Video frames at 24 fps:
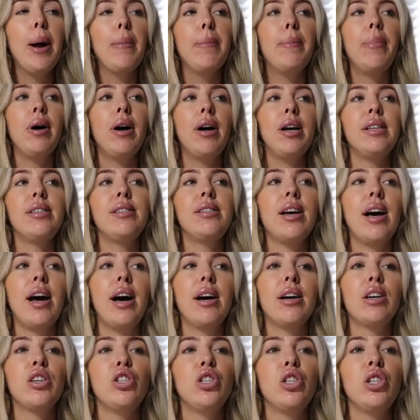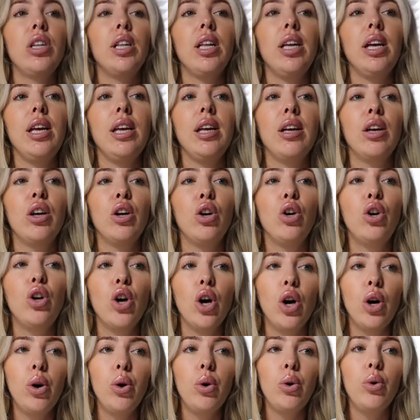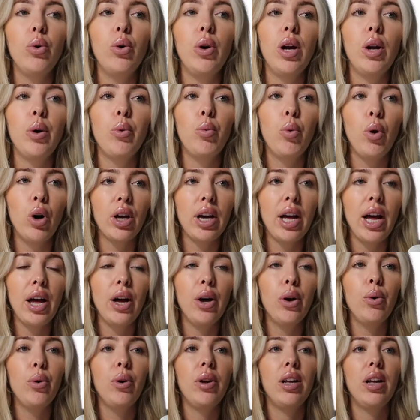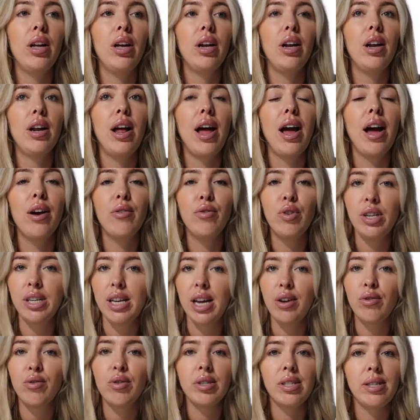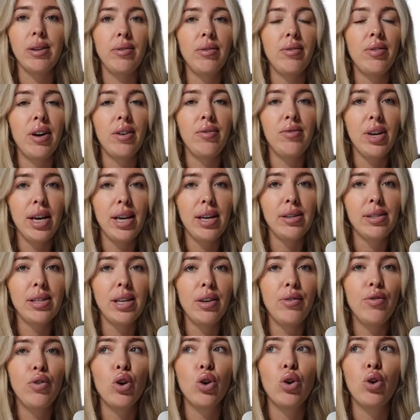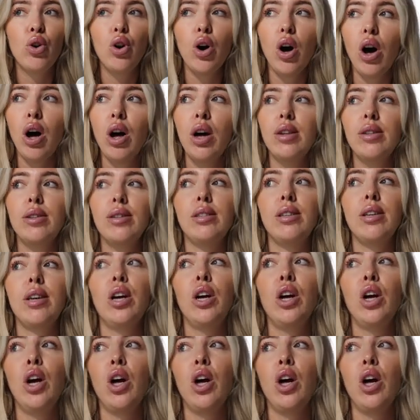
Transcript: But to actually go and work out every day for 75 days, if you're not